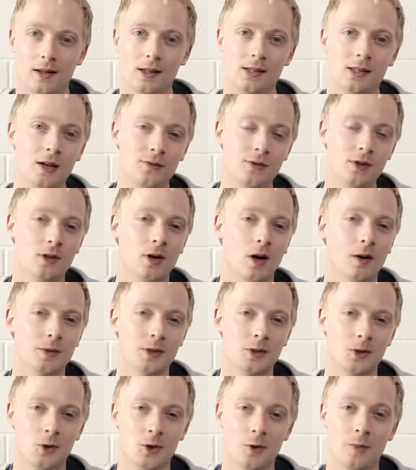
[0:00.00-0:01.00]
This gives you time
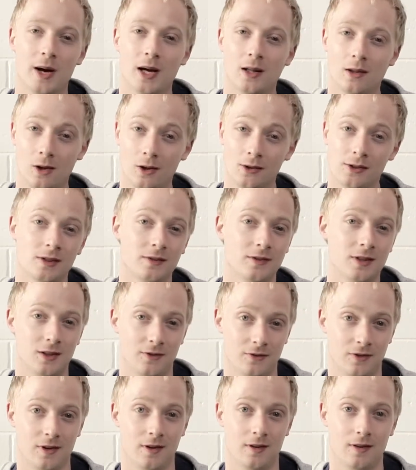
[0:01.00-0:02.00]
to talk about lots of
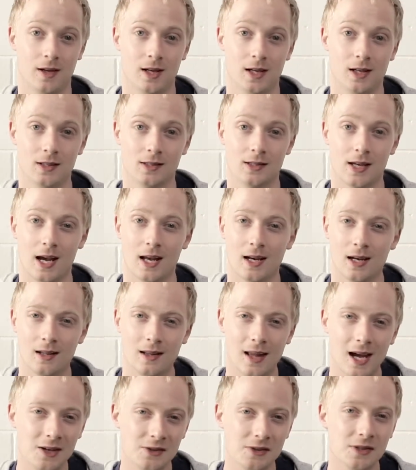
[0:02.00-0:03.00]
different things and
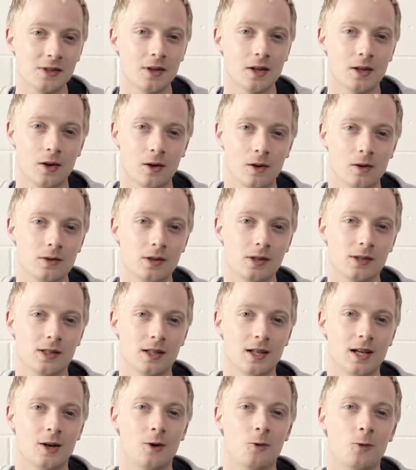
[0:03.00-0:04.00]
allows a psychologist
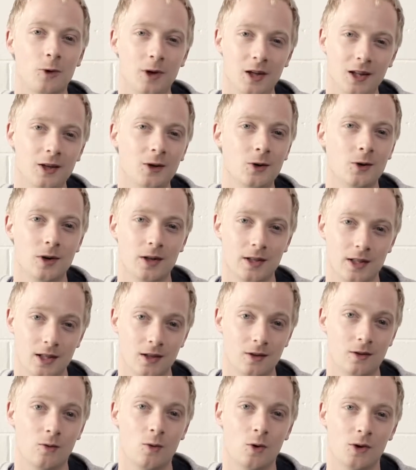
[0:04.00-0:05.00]
to get a really good
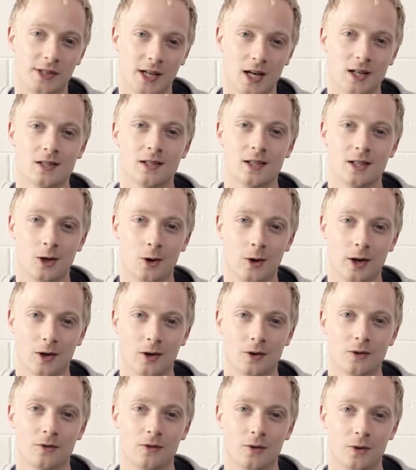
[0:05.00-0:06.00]
idea of what's actually going
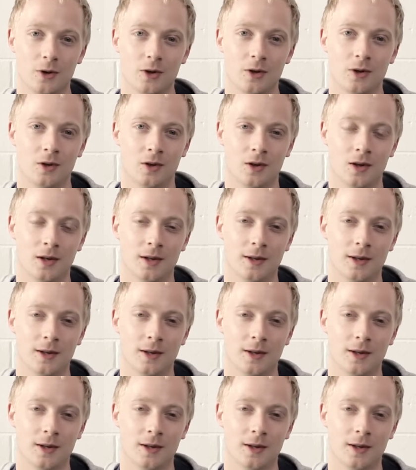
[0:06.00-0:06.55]
on for you.